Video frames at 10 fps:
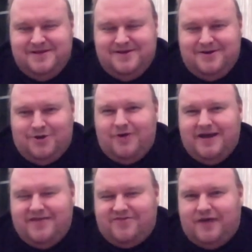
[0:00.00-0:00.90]
All
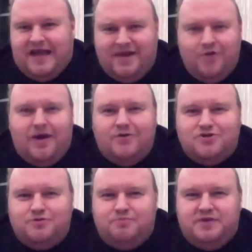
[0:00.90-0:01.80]
right, so I know how
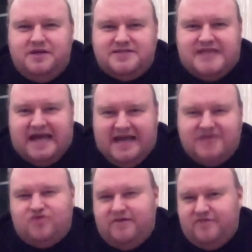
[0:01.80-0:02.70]
to build high
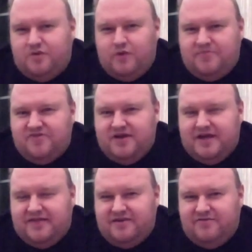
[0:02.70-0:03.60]
traffic
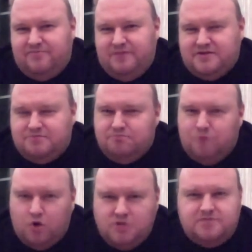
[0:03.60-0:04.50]
websites. I've built
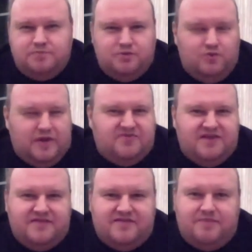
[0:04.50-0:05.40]
multiple
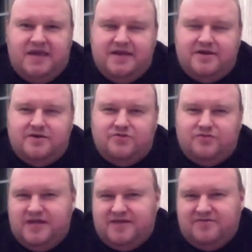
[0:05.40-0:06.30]
websites that made it into
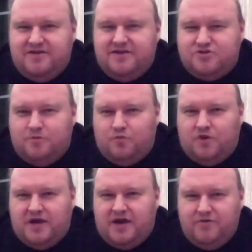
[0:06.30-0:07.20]
the Excel top
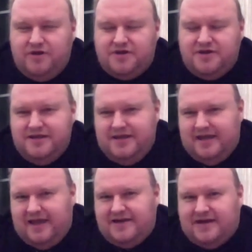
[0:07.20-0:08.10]
100,
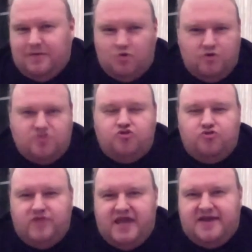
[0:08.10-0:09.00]
and I'm going to
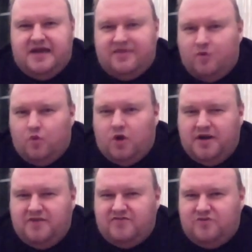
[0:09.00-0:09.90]
create another one,
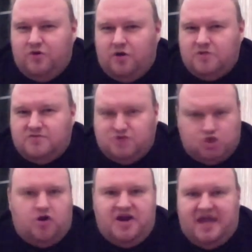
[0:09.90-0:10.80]
and it's called, the
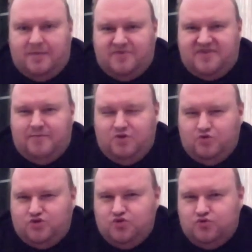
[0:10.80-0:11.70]
short name is
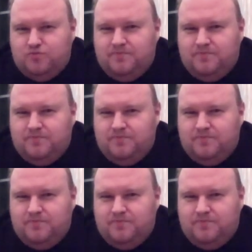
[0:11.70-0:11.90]
MU2.